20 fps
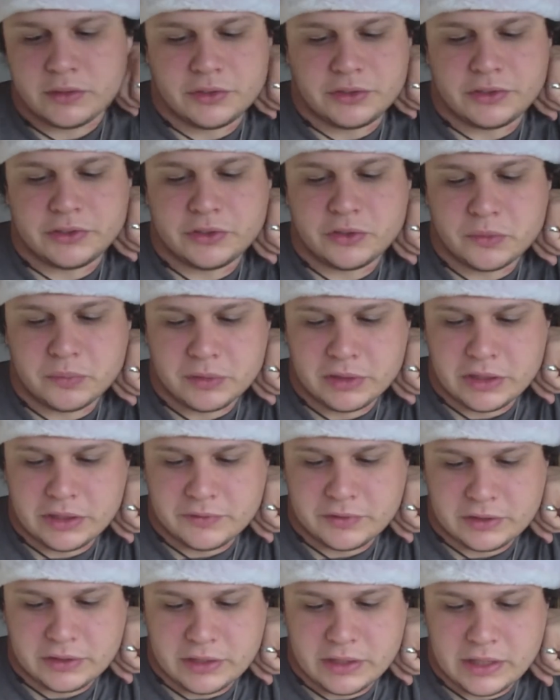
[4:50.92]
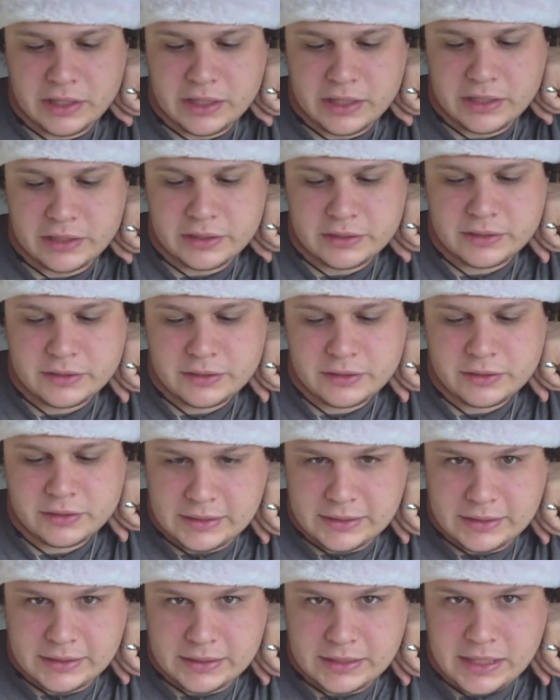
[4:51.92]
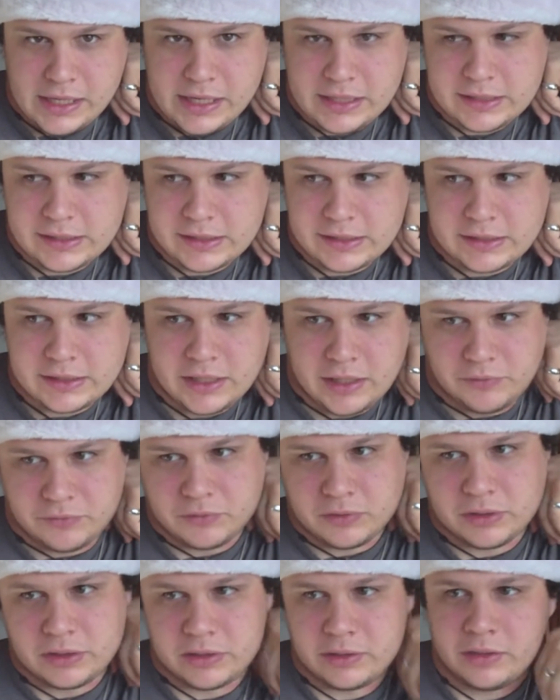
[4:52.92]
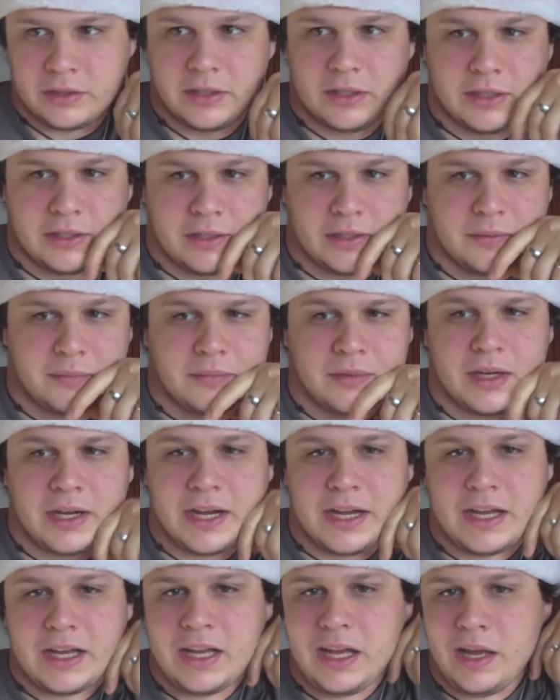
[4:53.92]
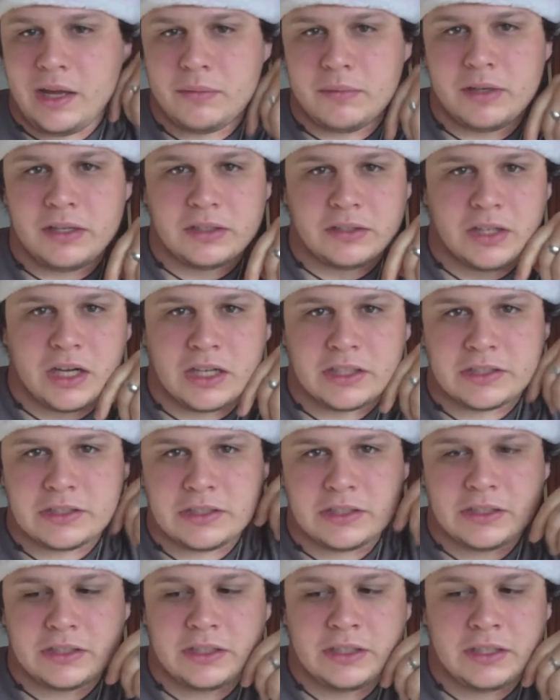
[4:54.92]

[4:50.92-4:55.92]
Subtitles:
Do you believe in God? That's a tough one. I am agnostic.